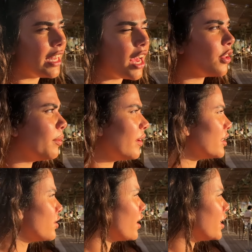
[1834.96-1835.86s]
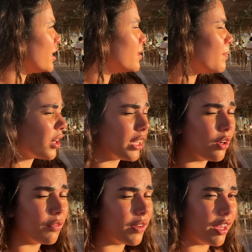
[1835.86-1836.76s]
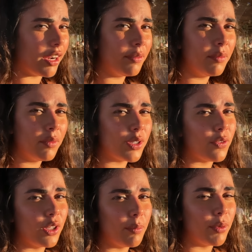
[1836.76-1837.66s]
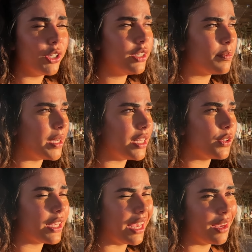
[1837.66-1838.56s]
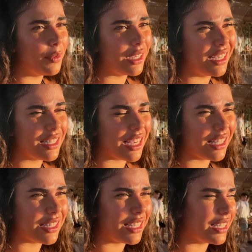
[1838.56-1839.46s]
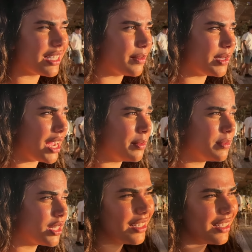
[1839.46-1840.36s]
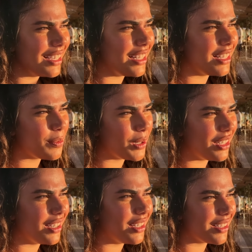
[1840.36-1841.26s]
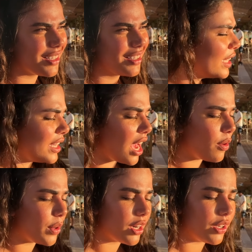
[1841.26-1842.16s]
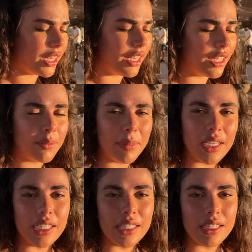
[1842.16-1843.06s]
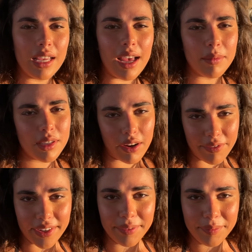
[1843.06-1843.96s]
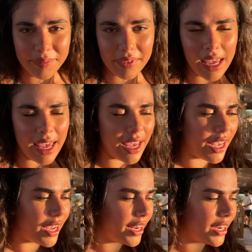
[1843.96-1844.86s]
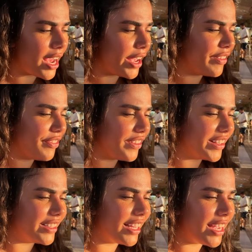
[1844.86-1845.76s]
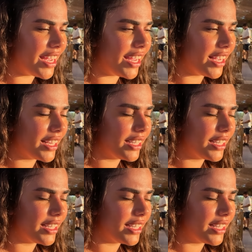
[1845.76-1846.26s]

other restaurant that is partying over there was fully booked, but it's okay. It gets like this sometimes. It is what it is. Now we're gonna eat because I'm starving and I feel like